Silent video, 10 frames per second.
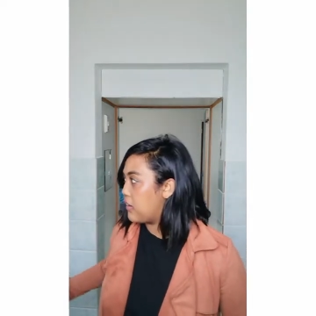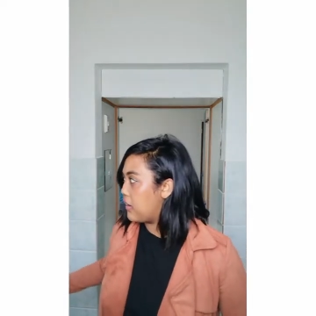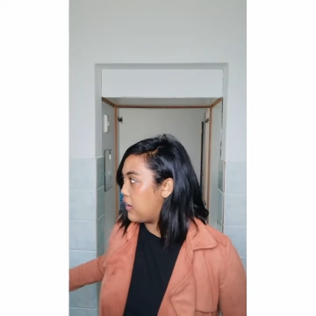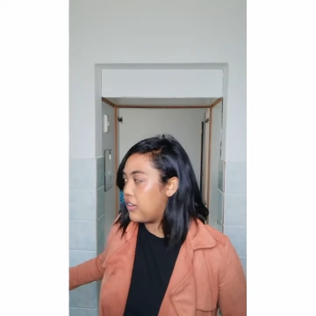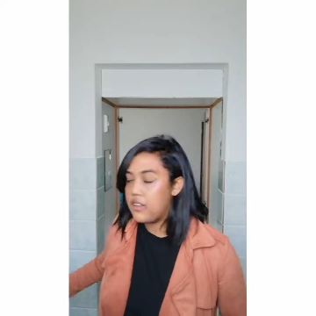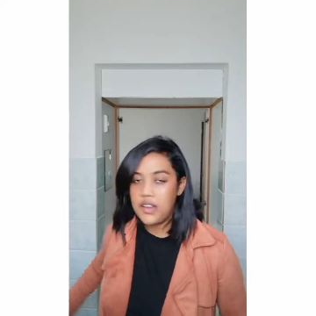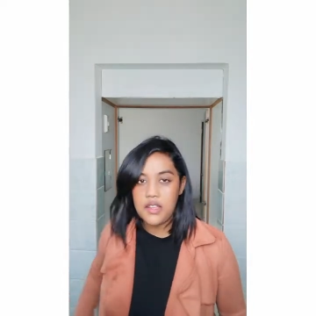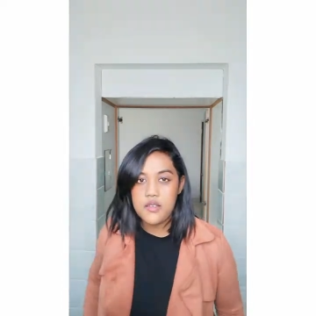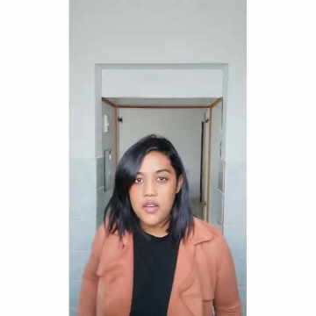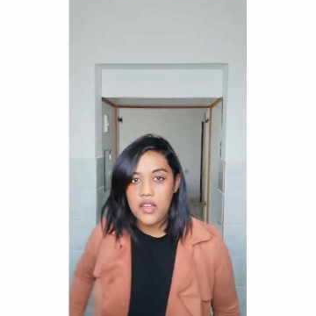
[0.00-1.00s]
in the
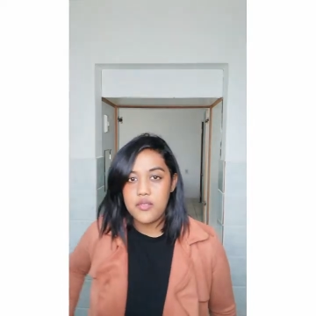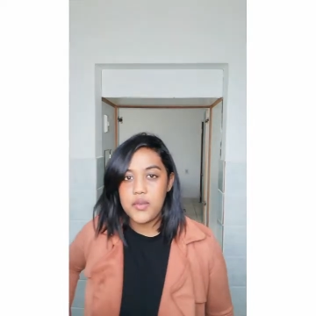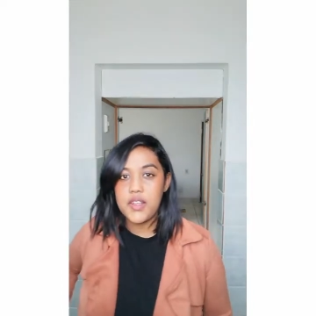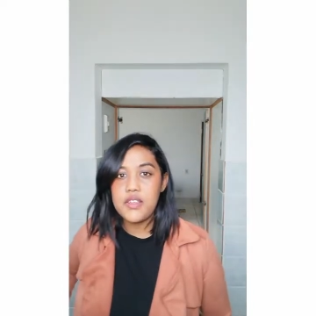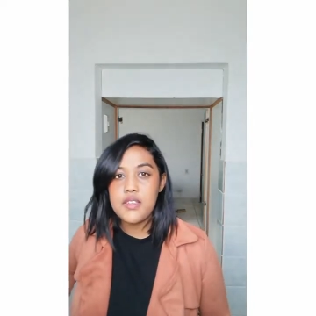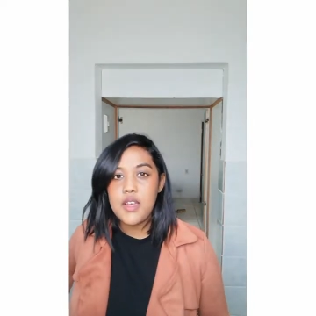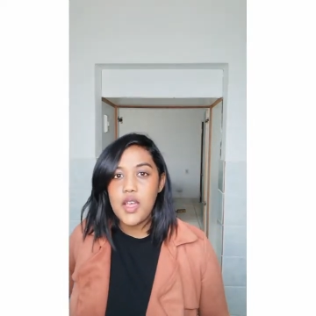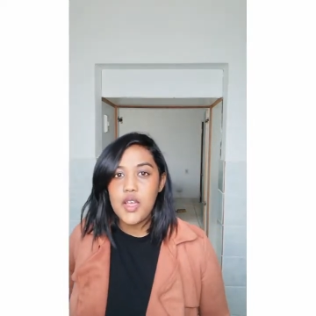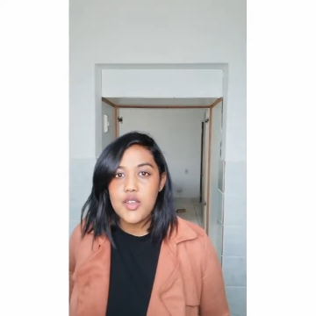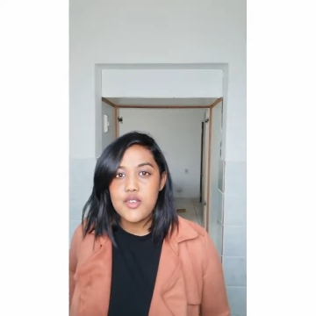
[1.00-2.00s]
next 5 minutes.
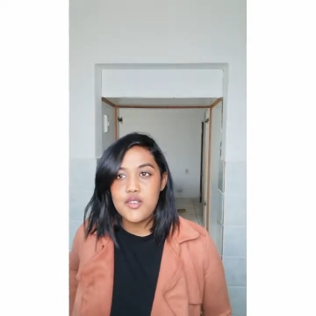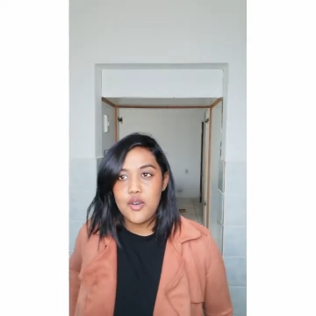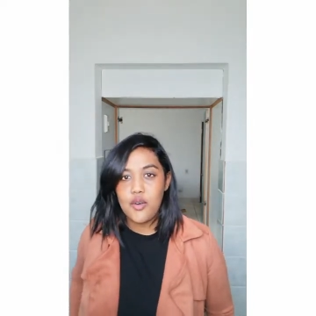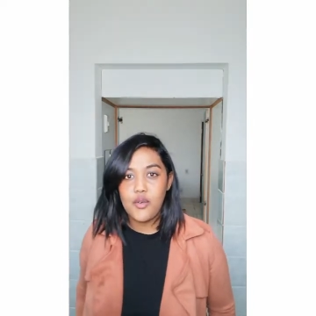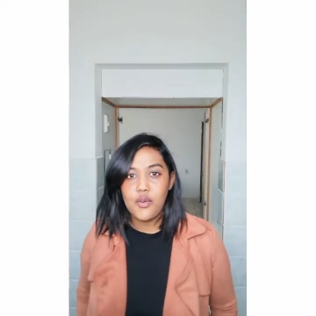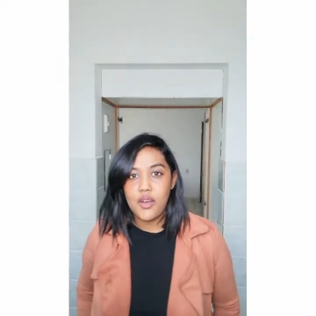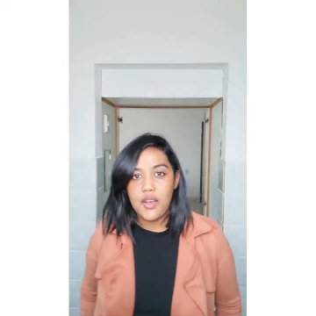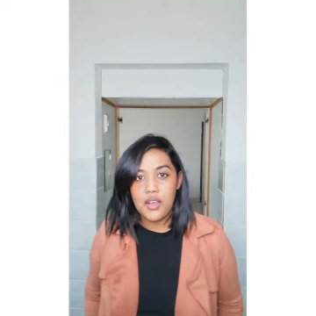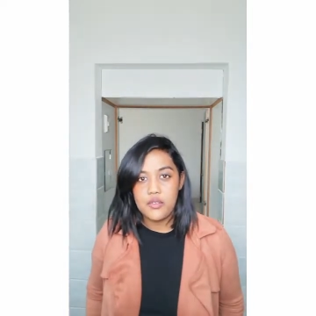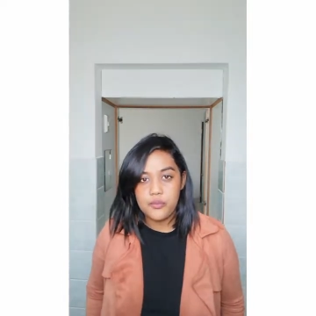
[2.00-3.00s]
So
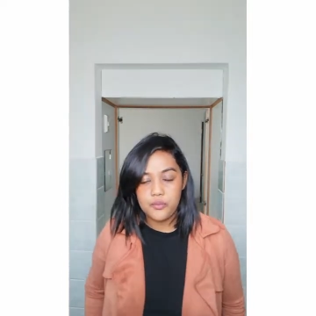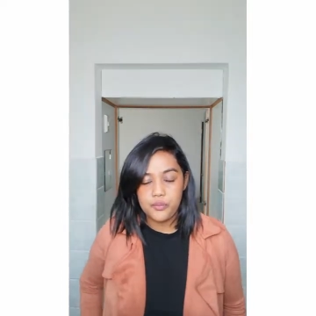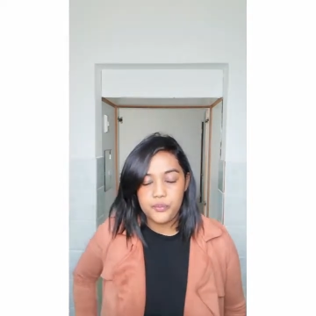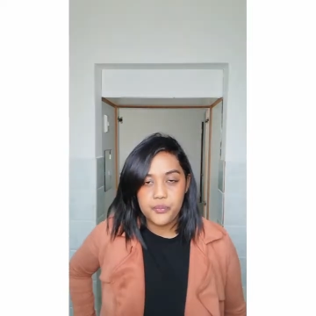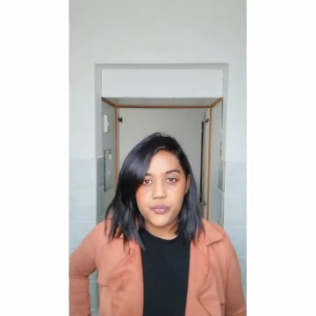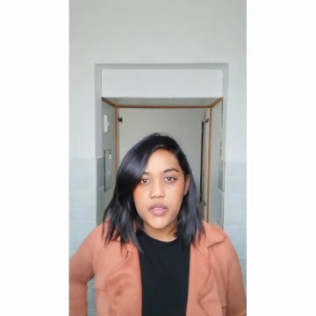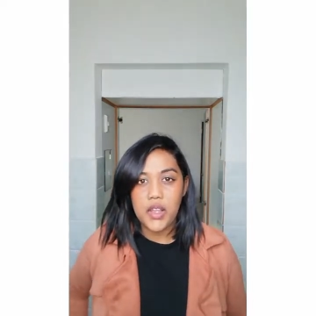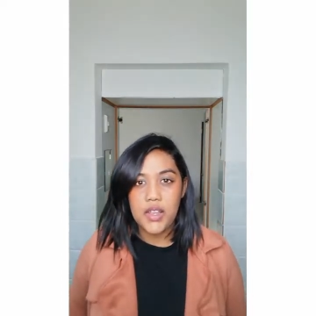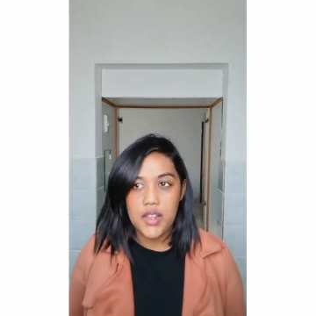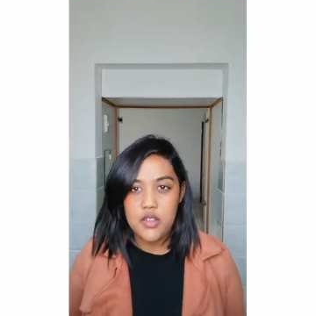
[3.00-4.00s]

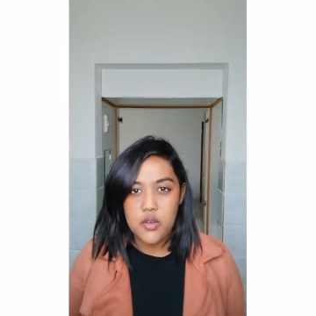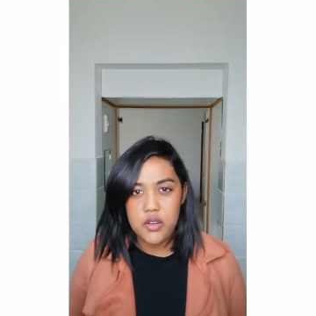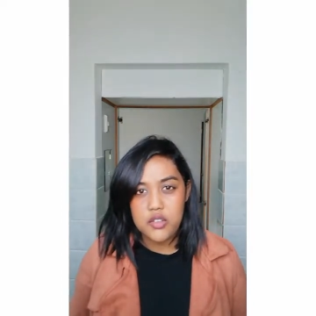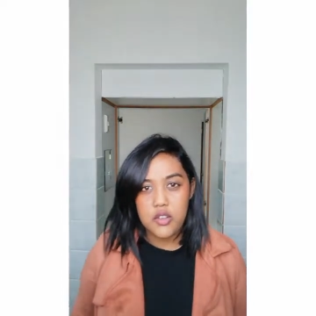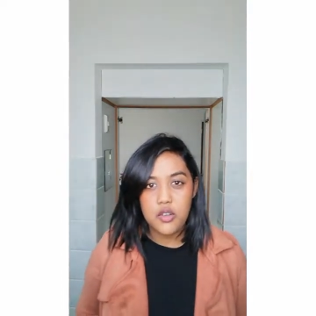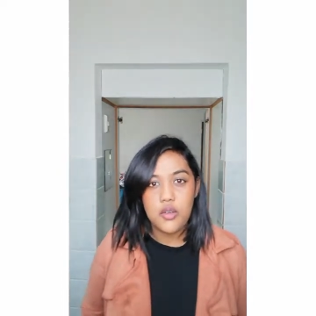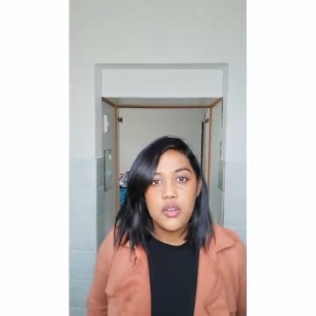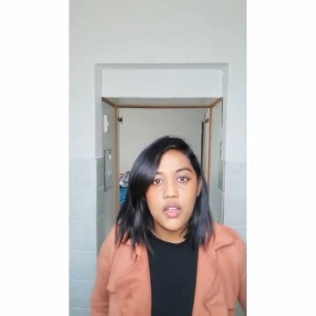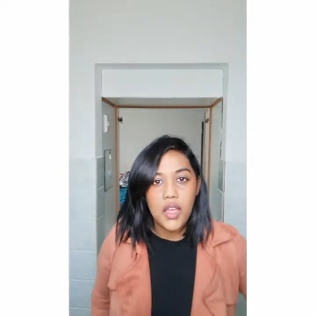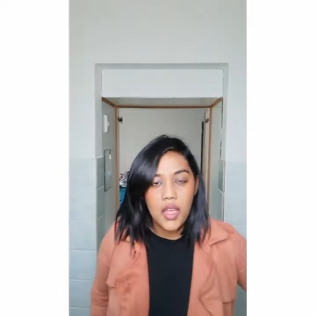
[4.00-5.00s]
let us continue.
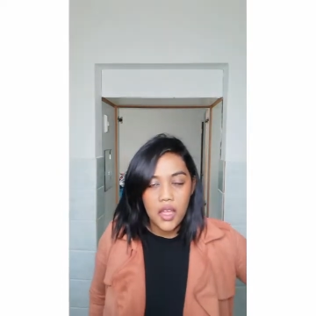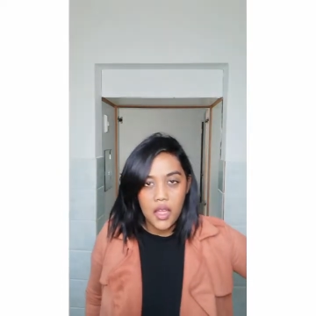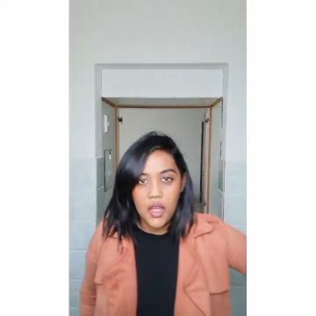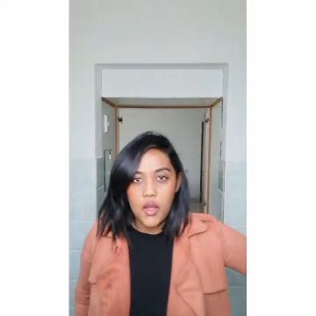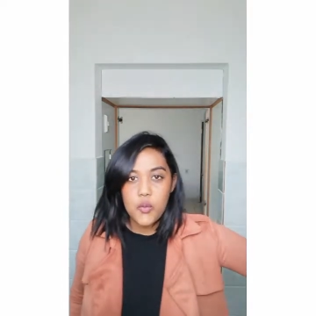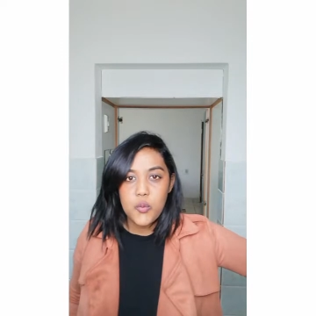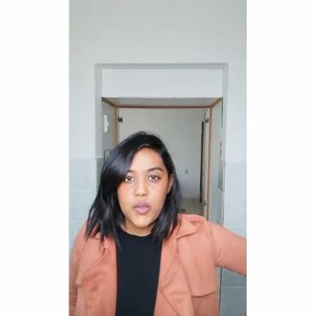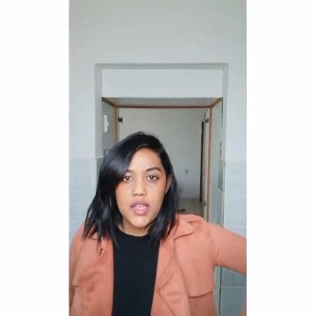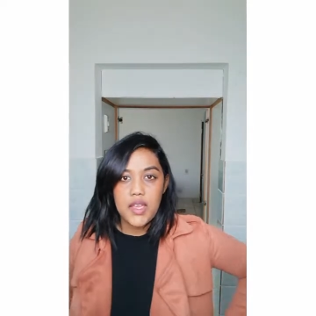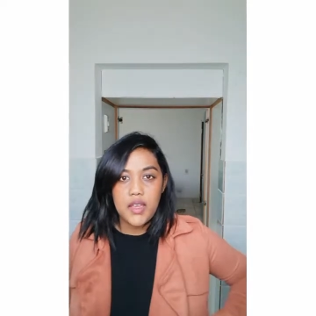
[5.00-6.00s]

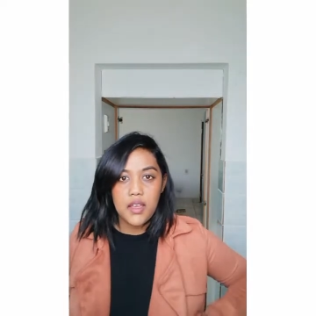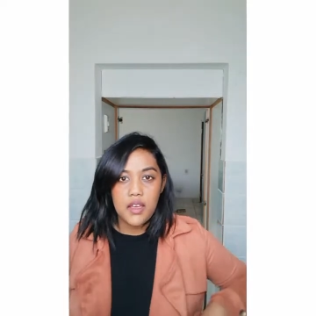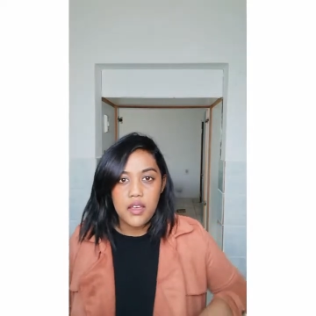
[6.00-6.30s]
We